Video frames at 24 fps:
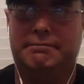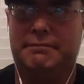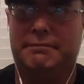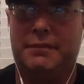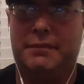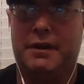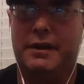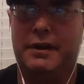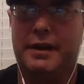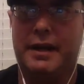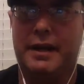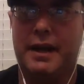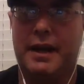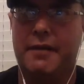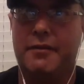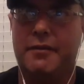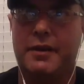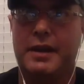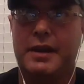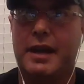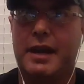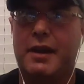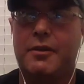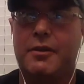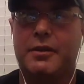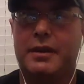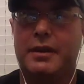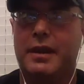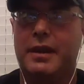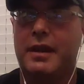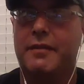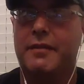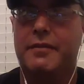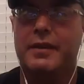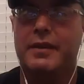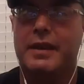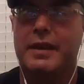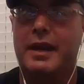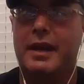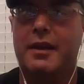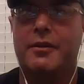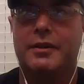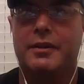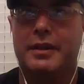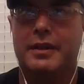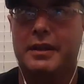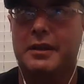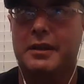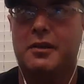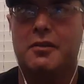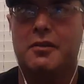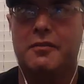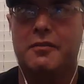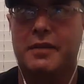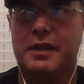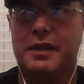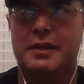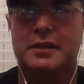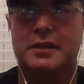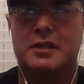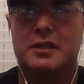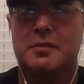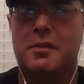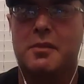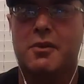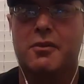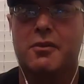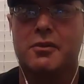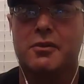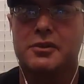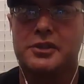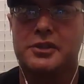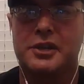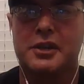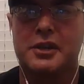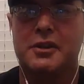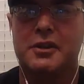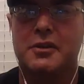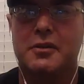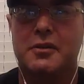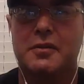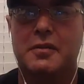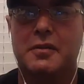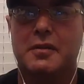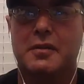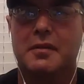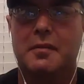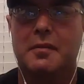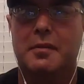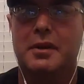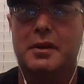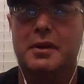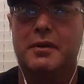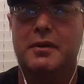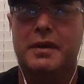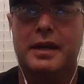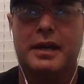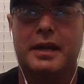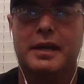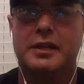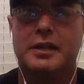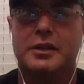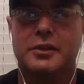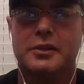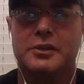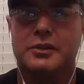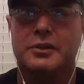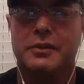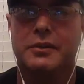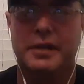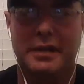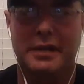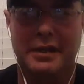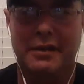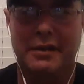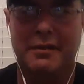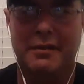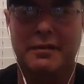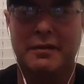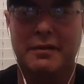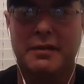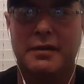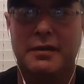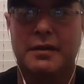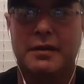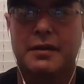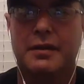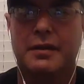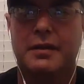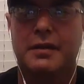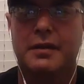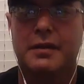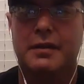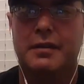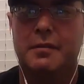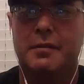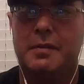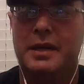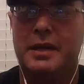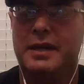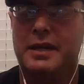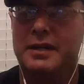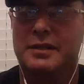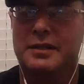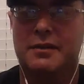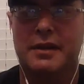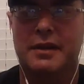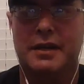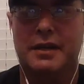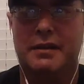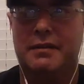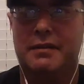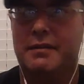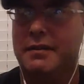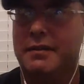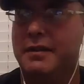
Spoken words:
like every now and then I'll vend a smaller show, but like I usually don't, because like